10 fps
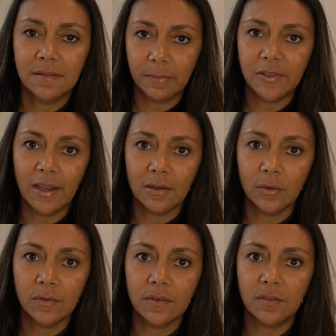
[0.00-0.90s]

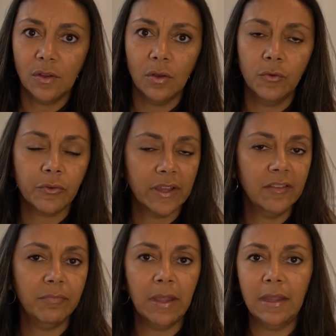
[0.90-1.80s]
subtitles, so
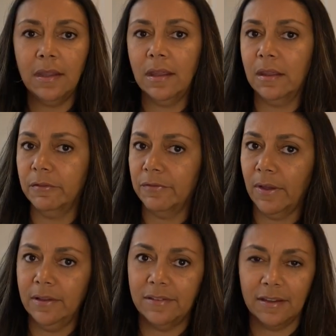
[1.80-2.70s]
forgive me if
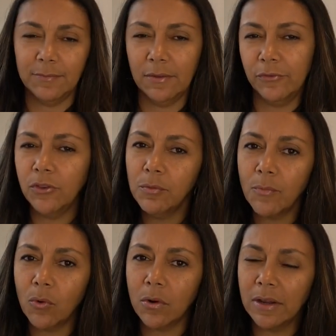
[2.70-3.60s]
it takes me a
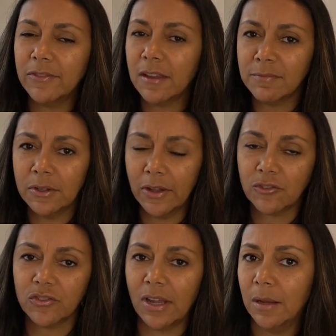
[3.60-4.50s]
little
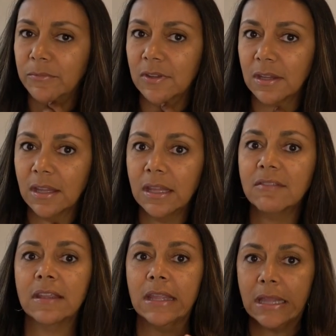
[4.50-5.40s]
extra time to
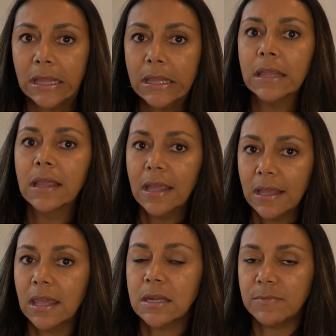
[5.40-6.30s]

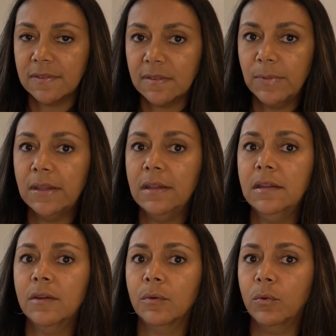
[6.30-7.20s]
get up to
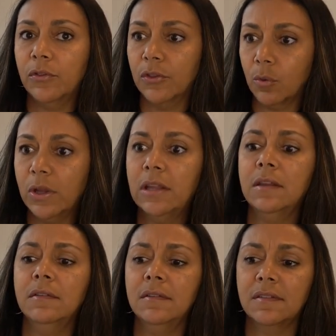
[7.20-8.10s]
speed with the
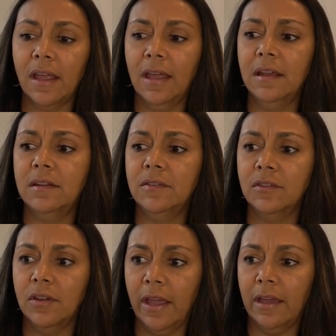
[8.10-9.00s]
queens
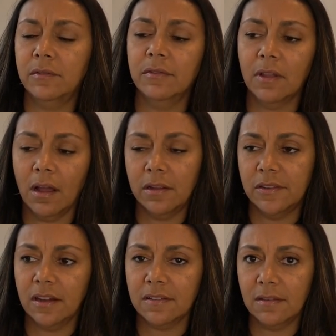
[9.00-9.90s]
and the
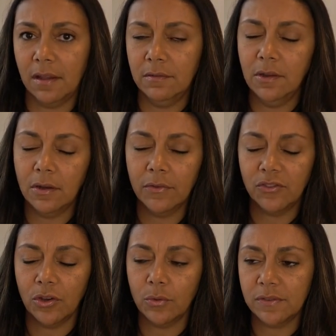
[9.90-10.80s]
context that, you know, the
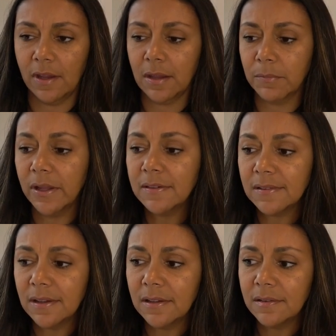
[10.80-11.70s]
show is taking
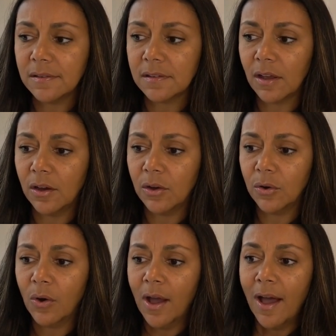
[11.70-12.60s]
place in.
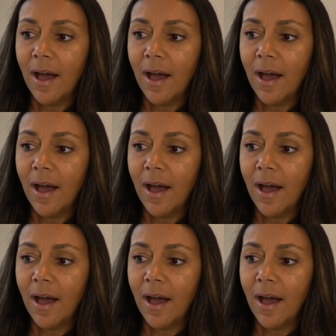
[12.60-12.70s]
So